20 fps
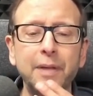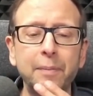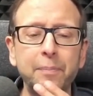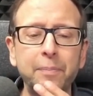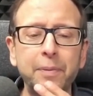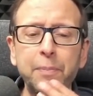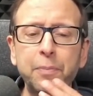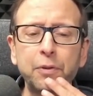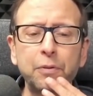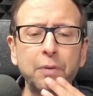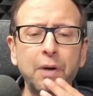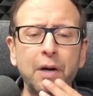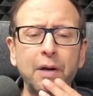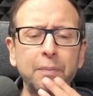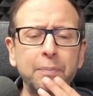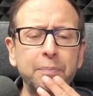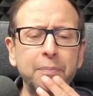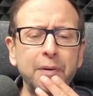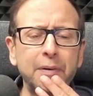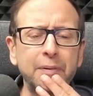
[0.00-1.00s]
people
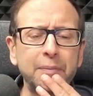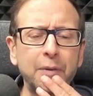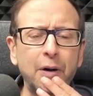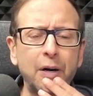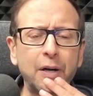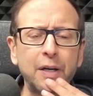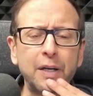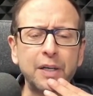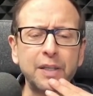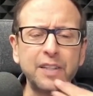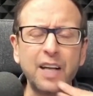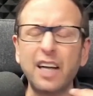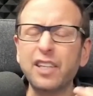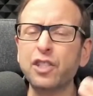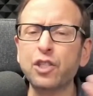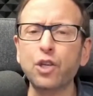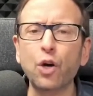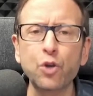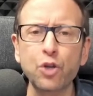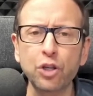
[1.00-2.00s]
are
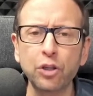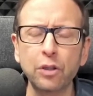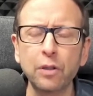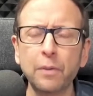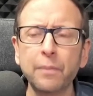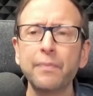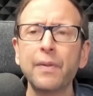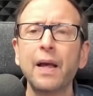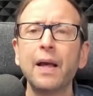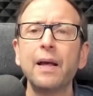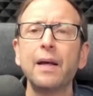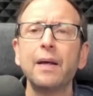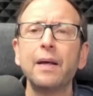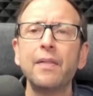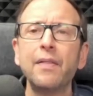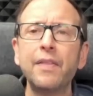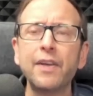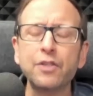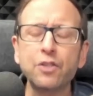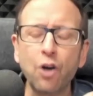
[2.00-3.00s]
non-social,
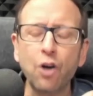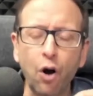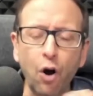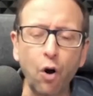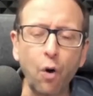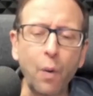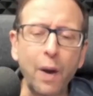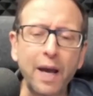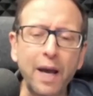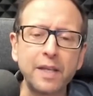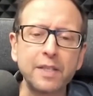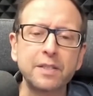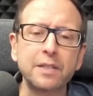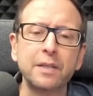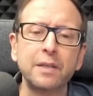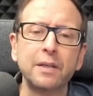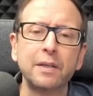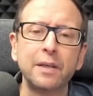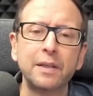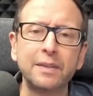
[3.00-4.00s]
there's
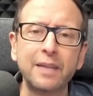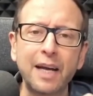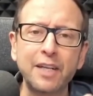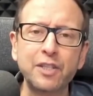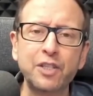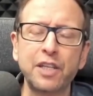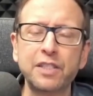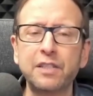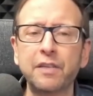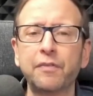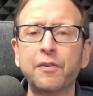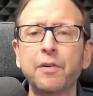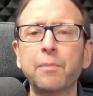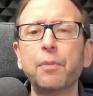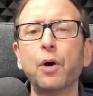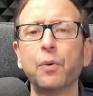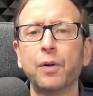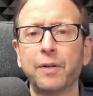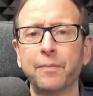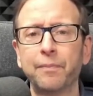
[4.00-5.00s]
always a digestive
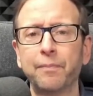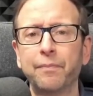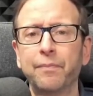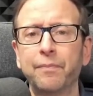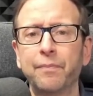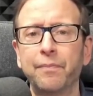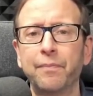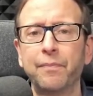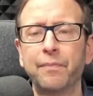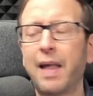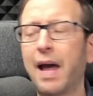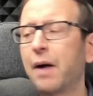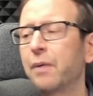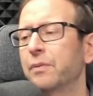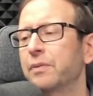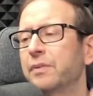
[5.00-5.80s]
component. Now,